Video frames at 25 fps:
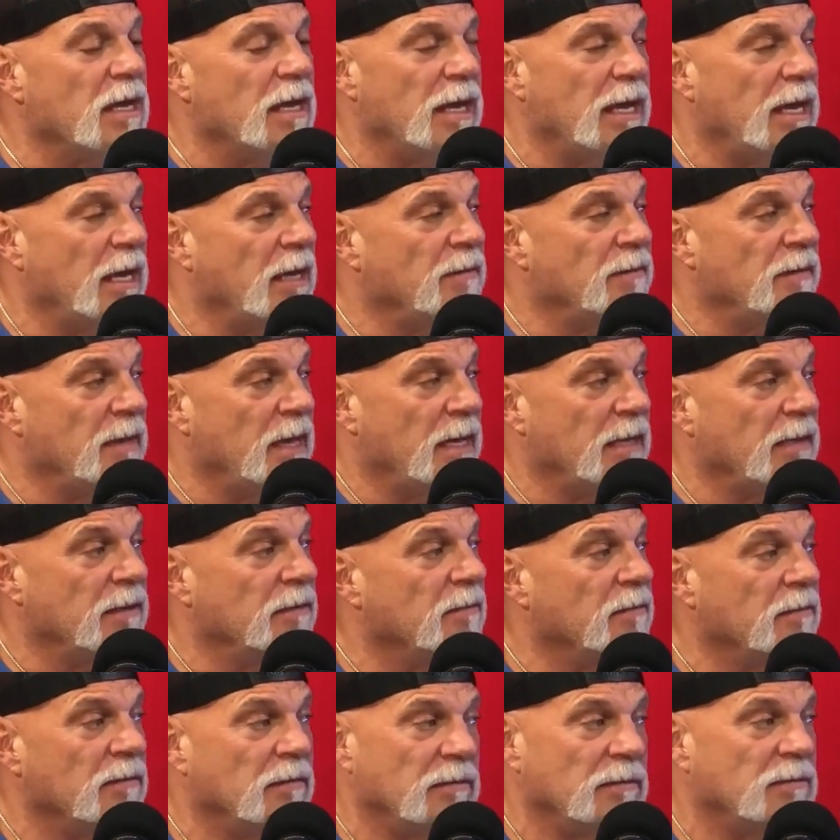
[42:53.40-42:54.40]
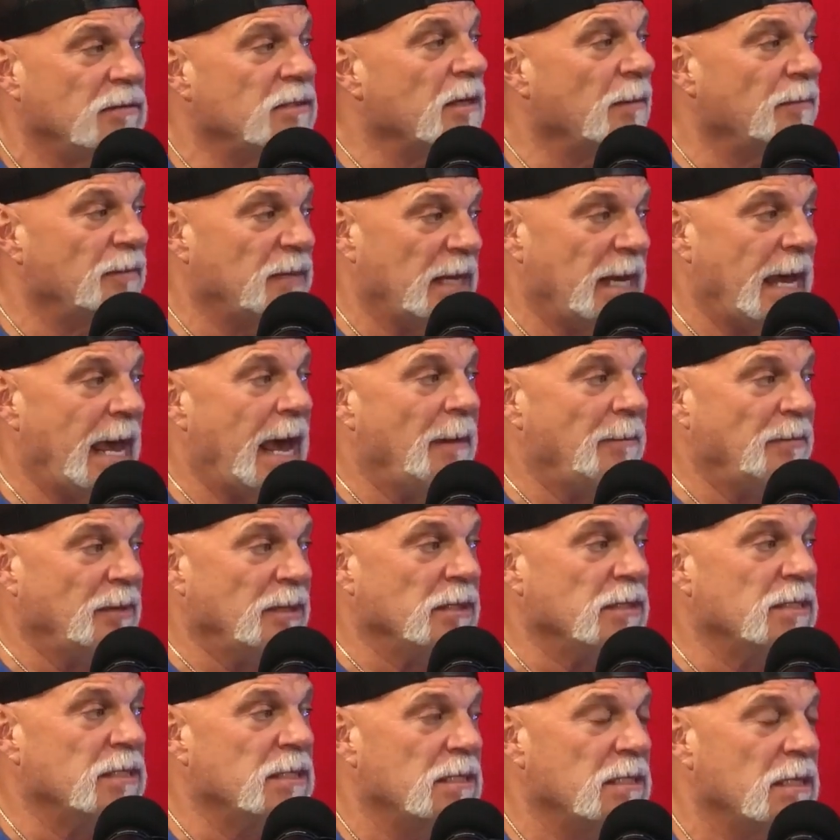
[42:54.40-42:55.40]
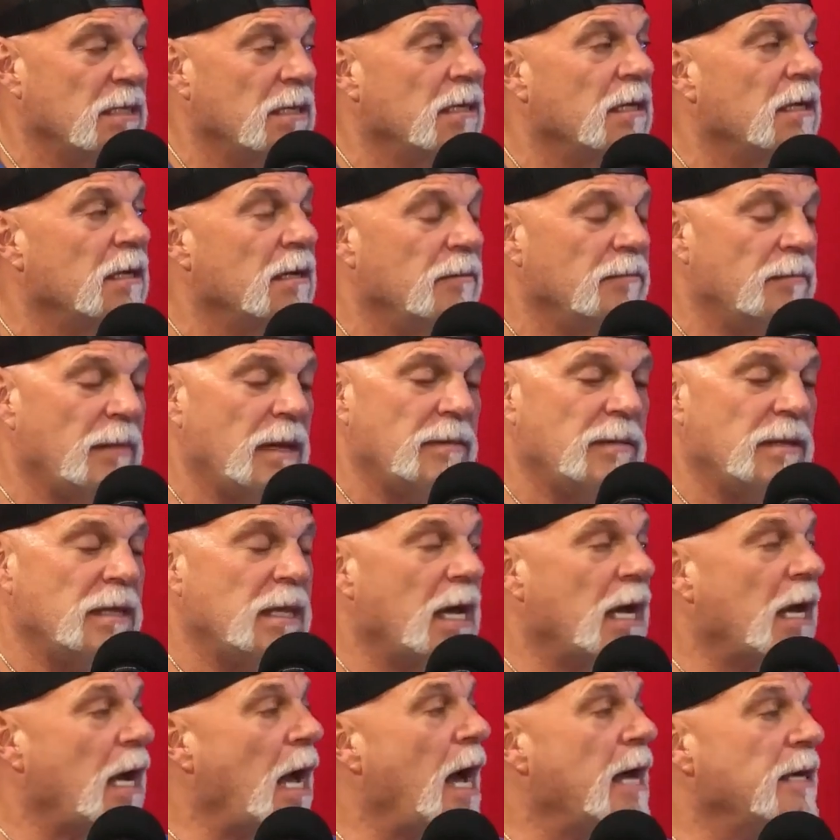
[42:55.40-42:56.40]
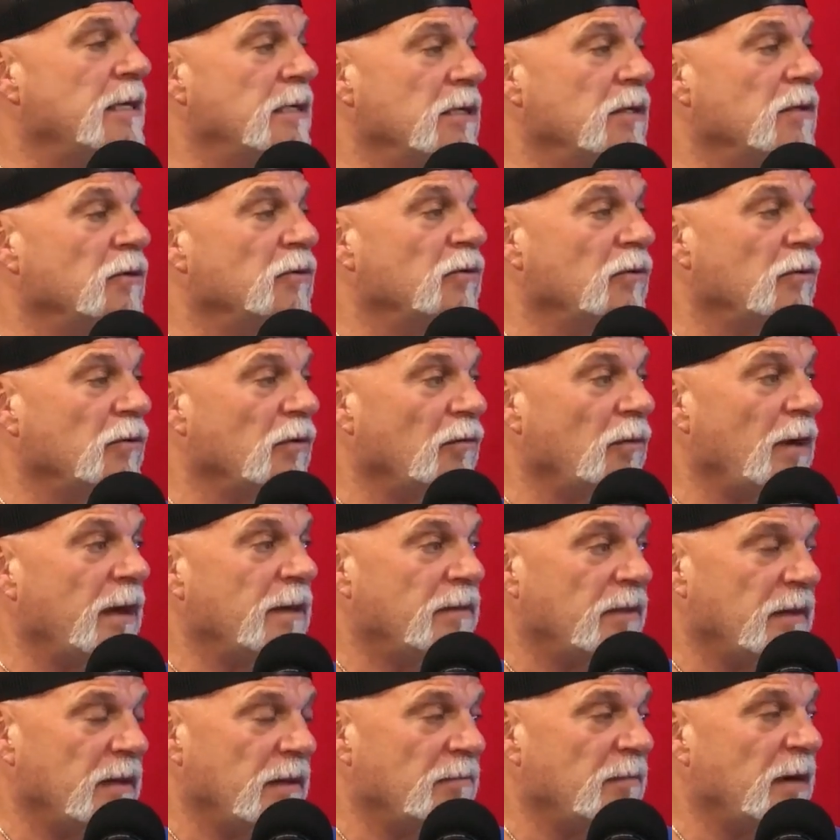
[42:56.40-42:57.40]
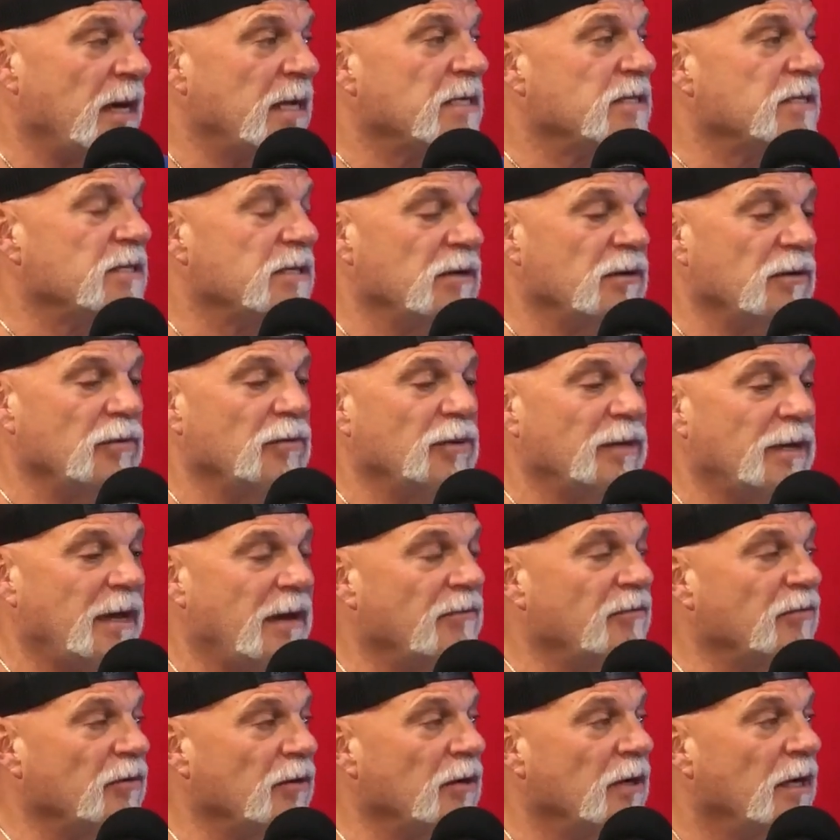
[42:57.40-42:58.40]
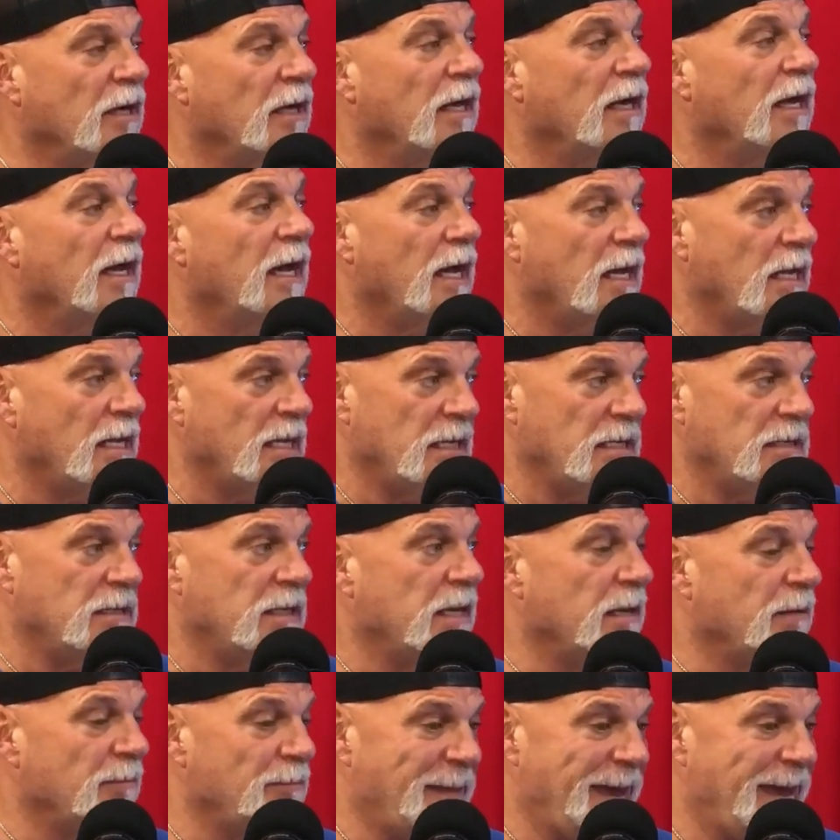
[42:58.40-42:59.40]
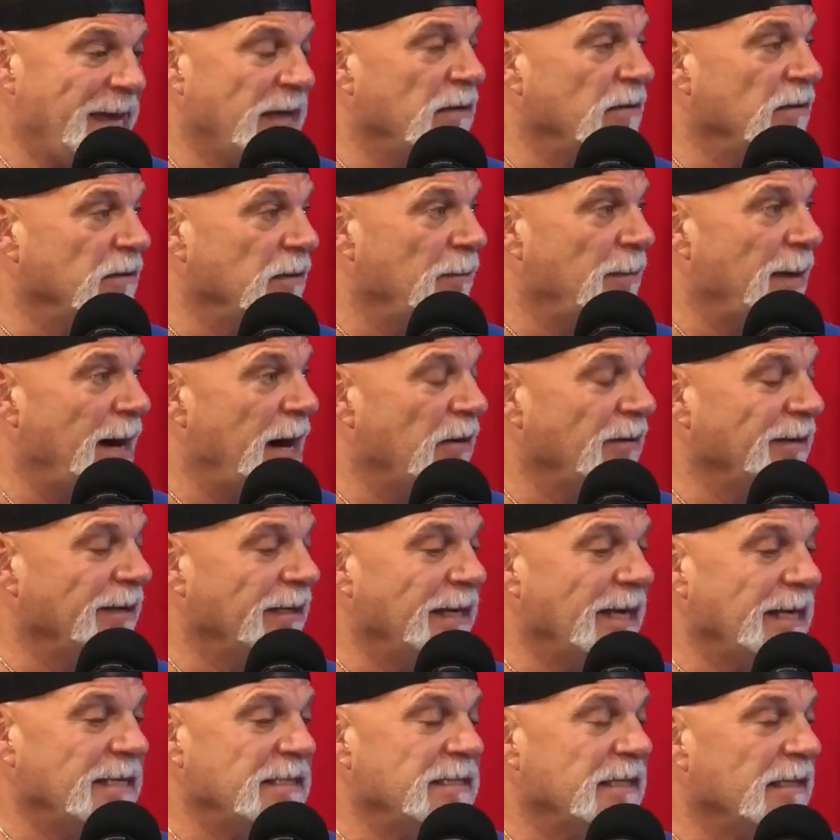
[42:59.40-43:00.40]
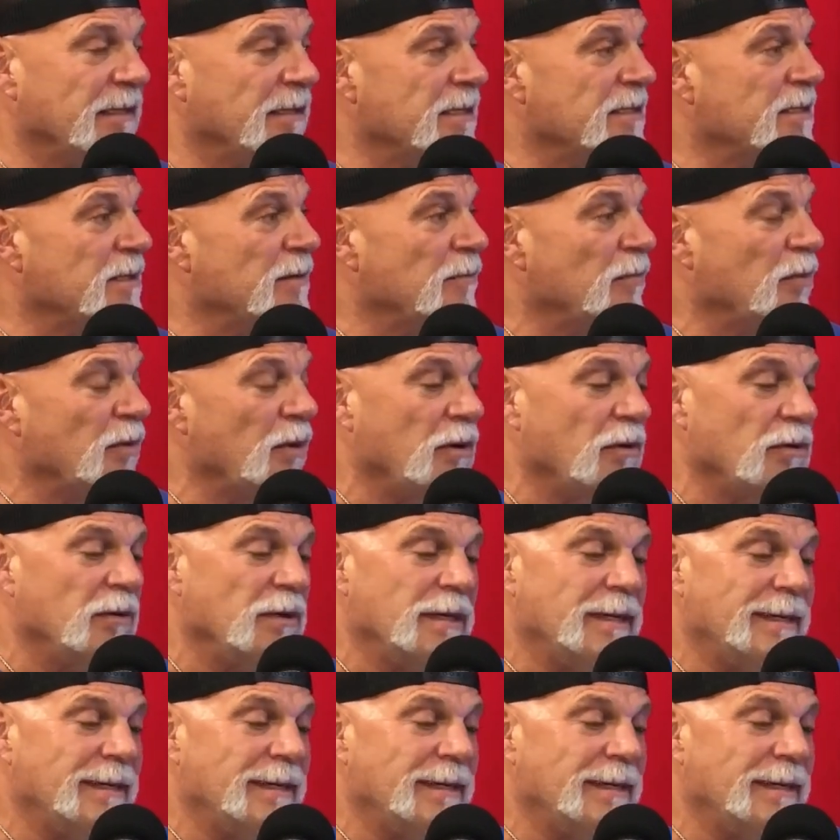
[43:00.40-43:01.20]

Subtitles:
and then something happens. And maybe that guy didn't do the right thing by Sid or whatever, and he'd get mangled about it. And I said, listen, bro,